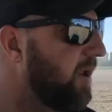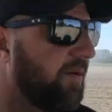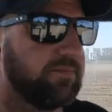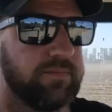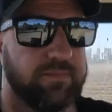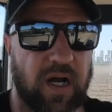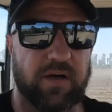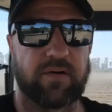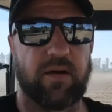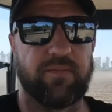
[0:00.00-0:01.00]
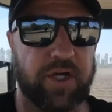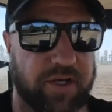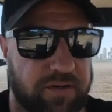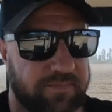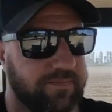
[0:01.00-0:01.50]
mean, bugger, I'm
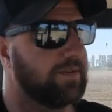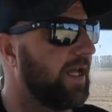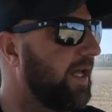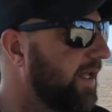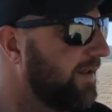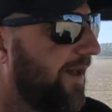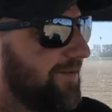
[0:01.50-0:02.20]
good. Yay.